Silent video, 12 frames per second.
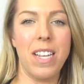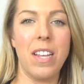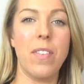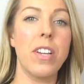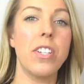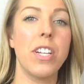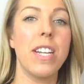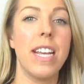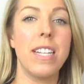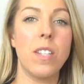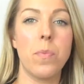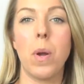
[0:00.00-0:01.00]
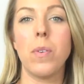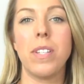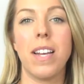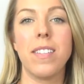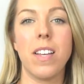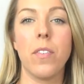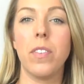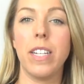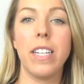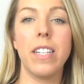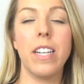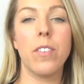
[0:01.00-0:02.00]
Eviction is the process of
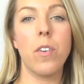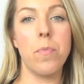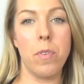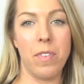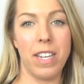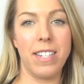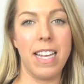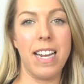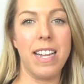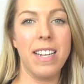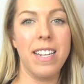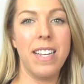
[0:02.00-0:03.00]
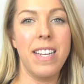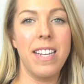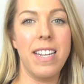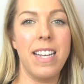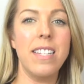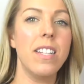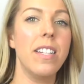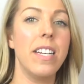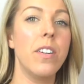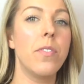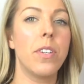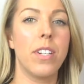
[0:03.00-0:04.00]
legally removing a tenant. It's
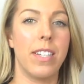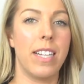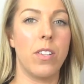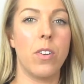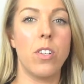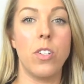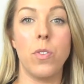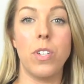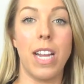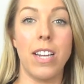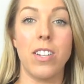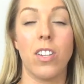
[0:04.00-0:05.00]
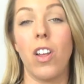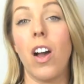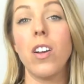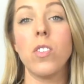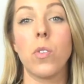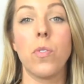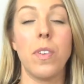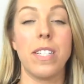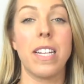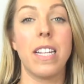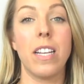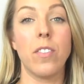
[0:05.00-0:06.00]
illegal for a landlord to change locks or
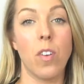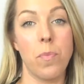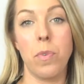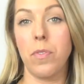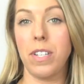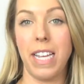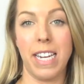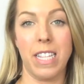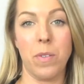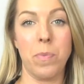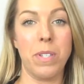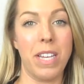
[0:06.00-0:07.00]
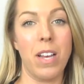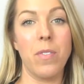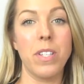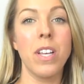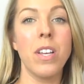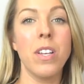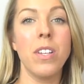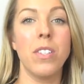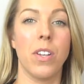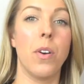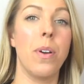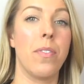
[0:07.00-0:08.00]
physically remove a tenant themselves.
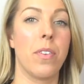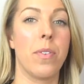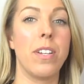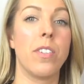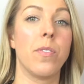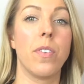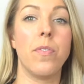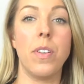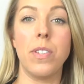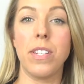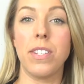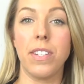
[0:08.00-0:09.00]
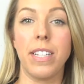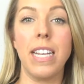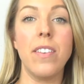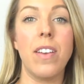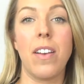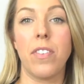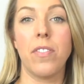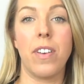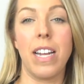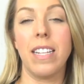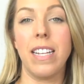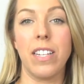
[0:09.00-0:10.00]
So if the renter refuses to leave after
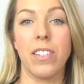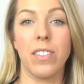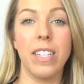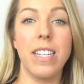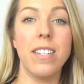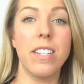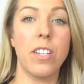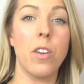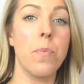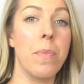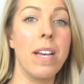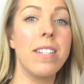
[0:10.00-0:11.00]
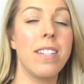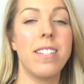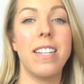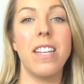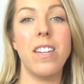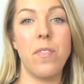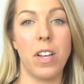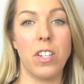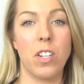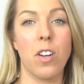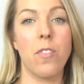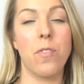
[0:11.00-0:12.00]
violating their lease, you must seek an
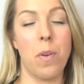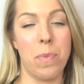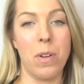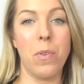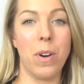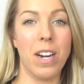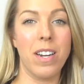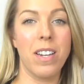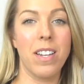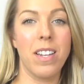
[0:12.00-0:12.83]
eviction from the court.